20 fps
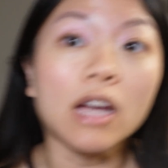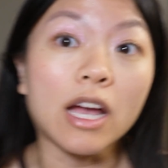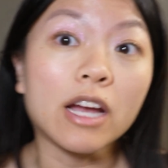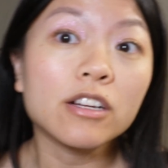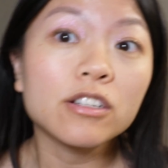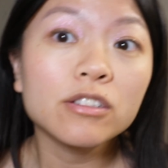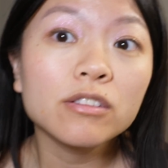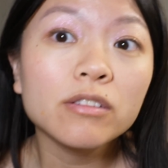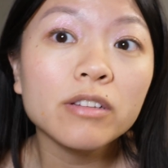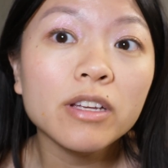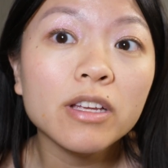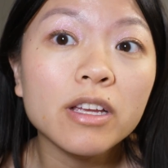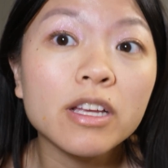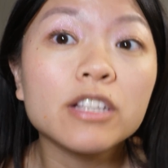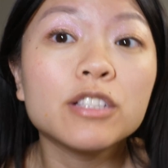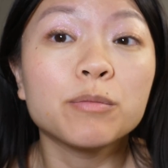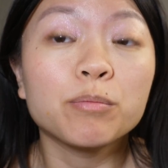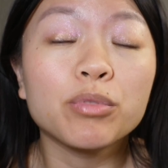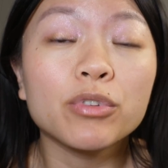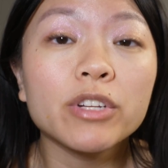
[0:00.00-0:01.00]
Actually,
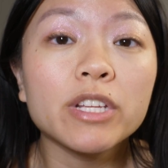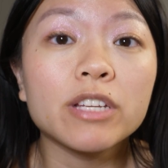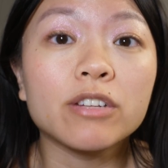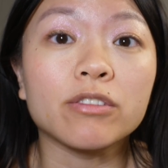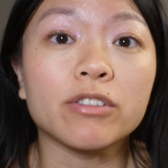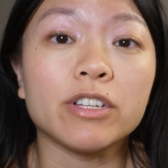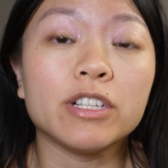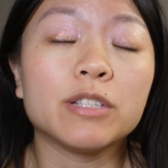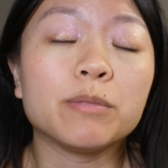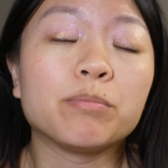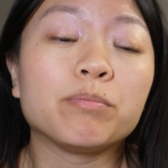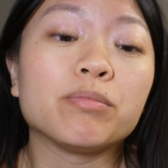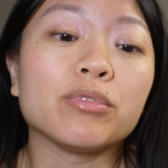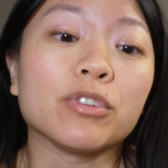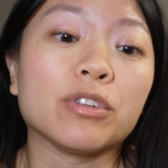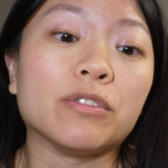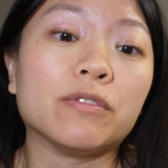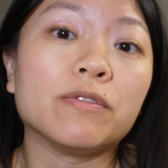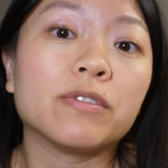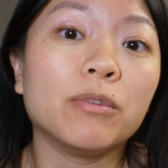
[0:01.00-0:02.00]
it's pretty crease
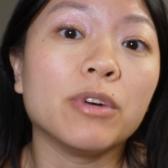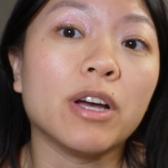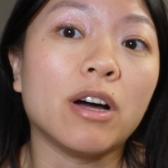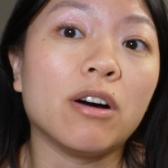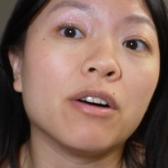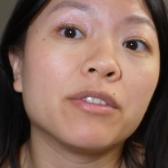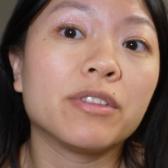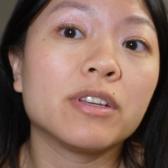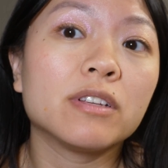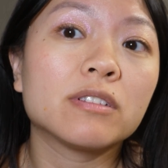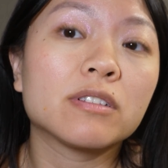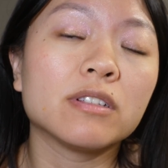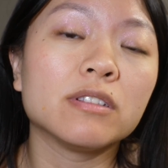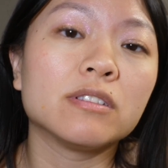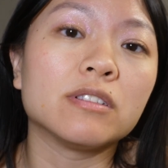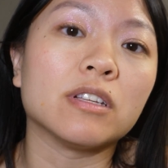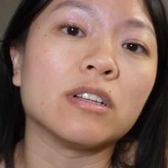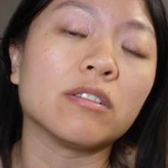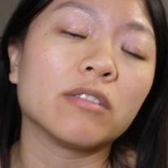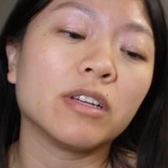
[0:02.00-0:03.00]
proof. With all things
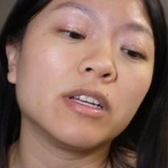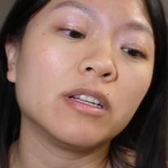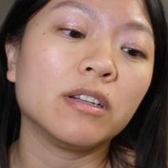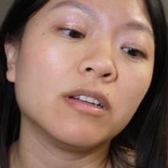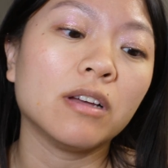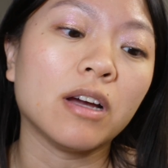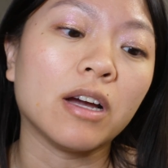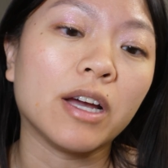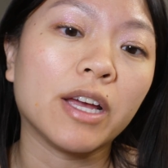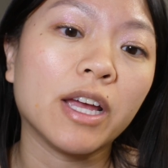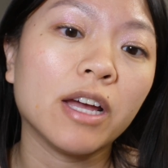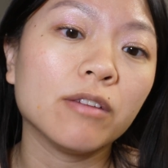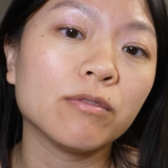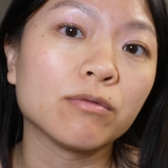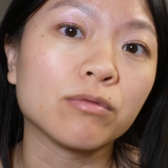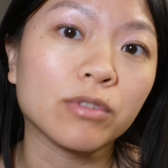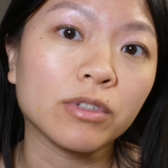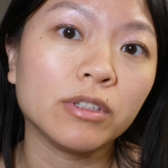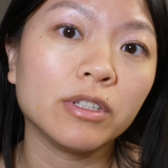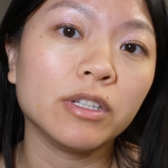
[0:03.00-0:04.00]
considering, I
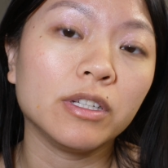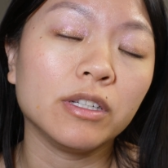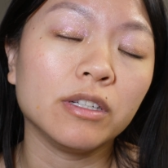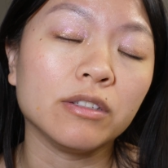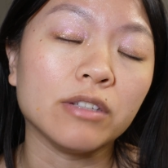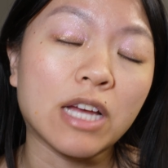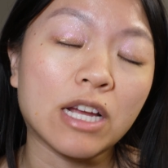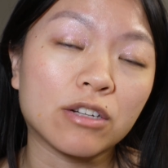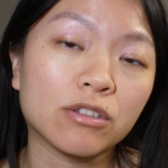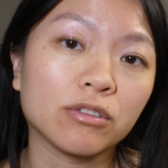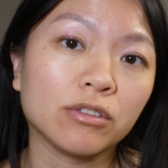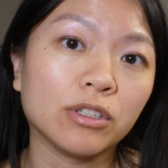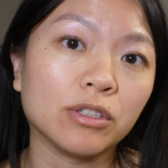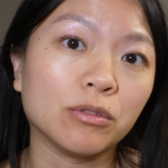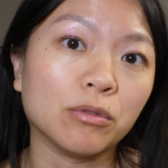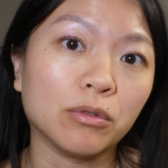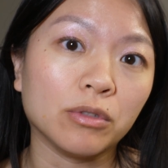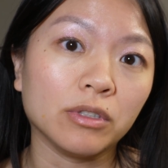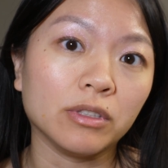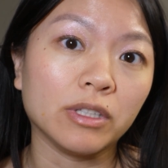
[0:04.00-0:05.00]
have really naturally
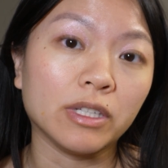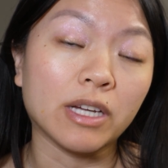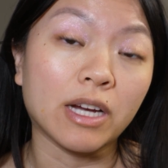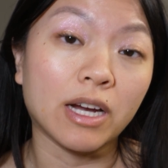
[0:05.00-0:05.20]
oily